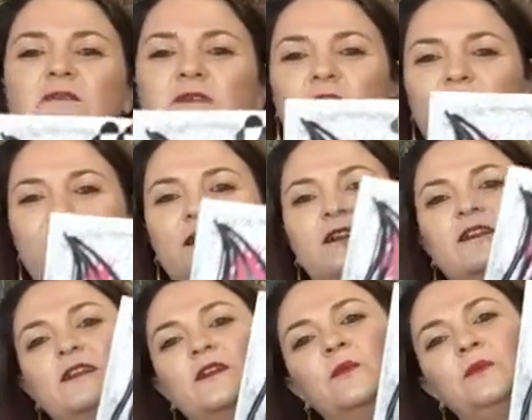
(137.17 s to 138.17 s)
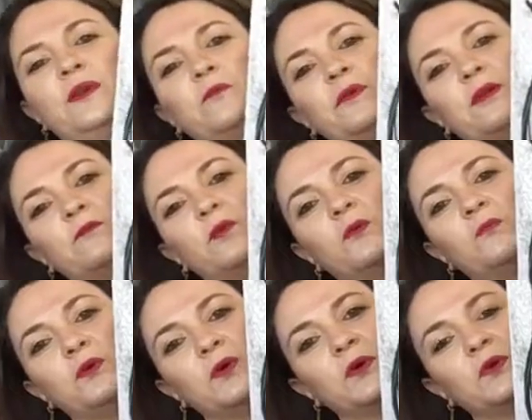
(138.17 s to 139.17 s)
grittier, be a bit more
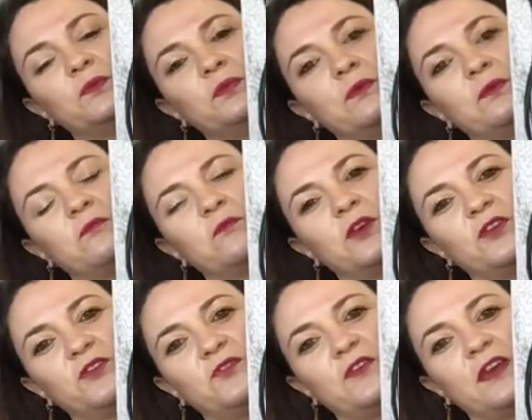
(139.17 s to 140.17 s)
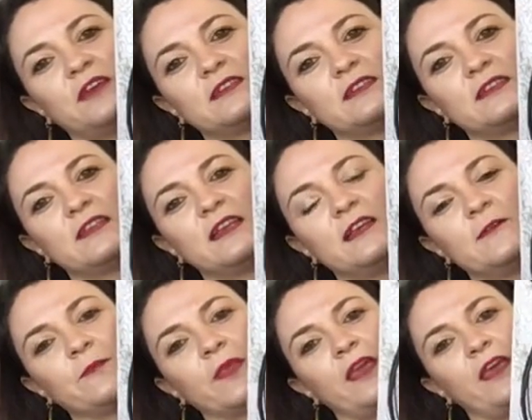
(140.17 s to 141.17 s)
bold, be a bit more in your face.
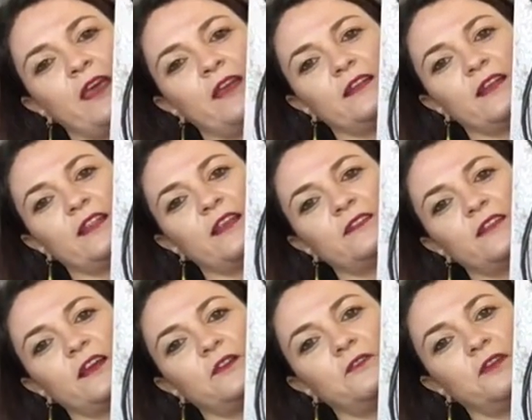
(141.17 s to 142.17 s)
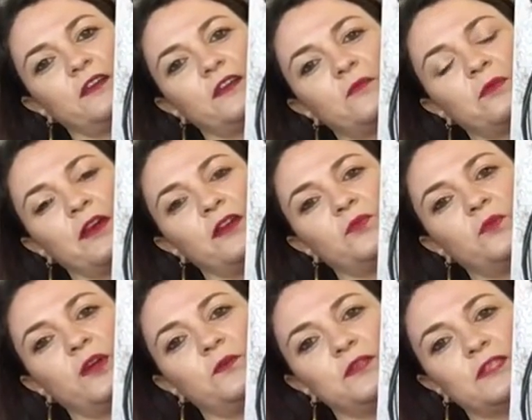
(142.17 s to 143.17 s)
And I thought that that really combined
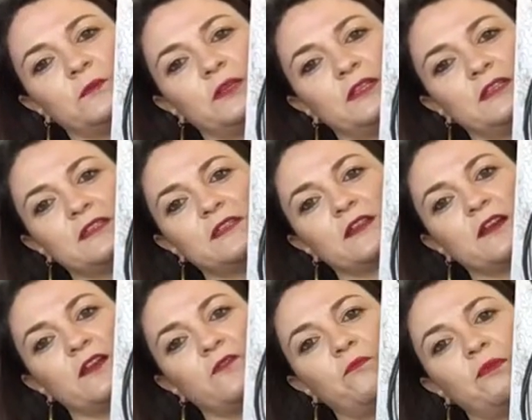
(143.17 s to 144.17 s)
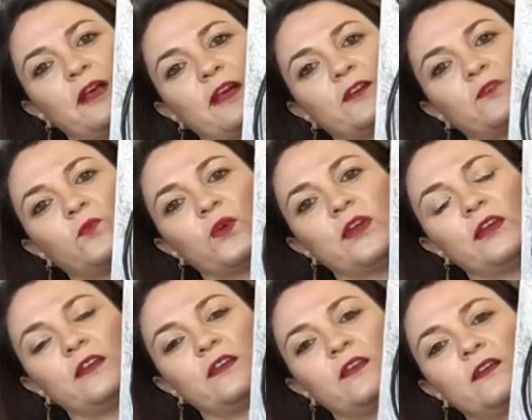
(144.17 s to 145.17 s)
well with some of these kind of black and
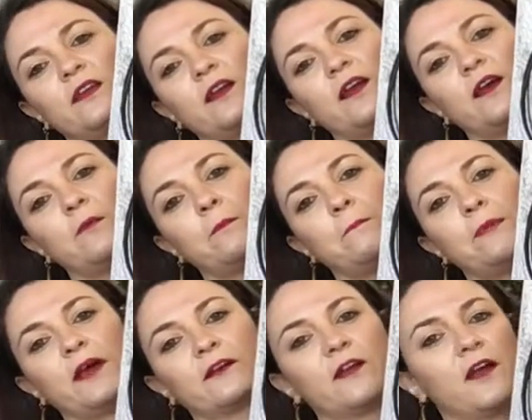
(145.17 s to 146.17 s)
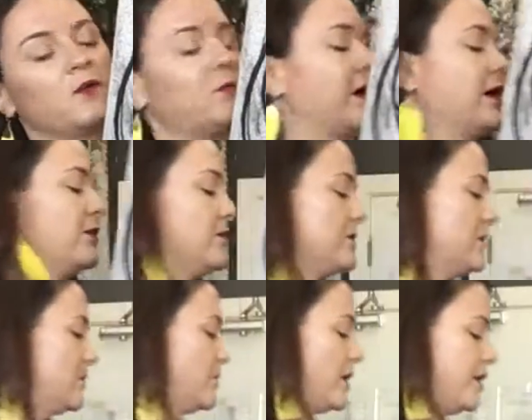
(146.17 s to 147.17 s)
white background patterns
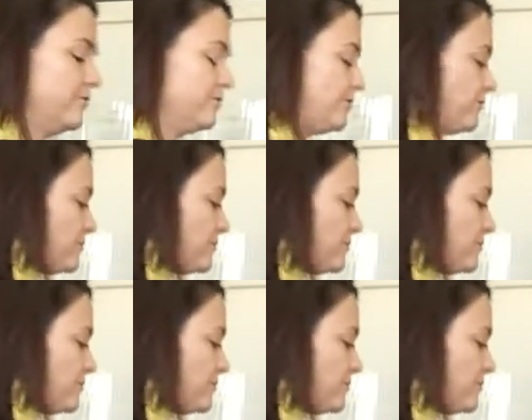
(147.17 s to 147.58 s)
as well.